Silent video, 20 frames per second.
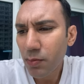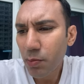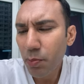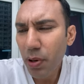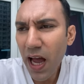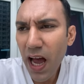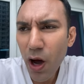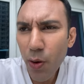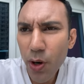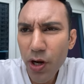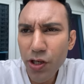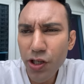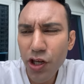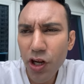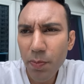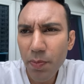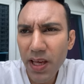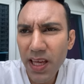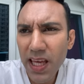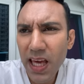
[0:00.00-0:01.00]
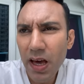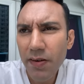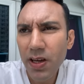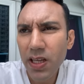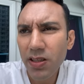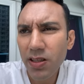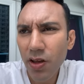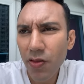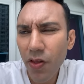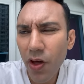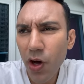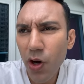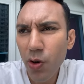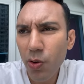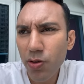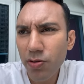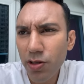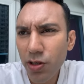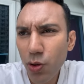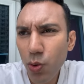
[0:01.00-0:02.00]
Power should be given to
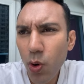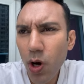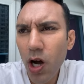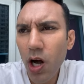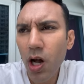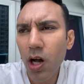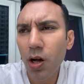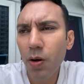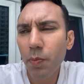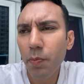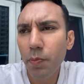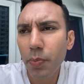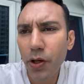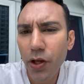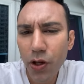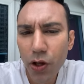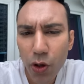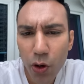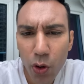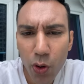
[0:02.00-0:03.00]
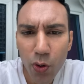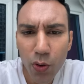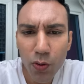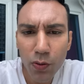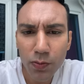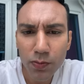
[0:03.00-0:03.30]
those who are pure,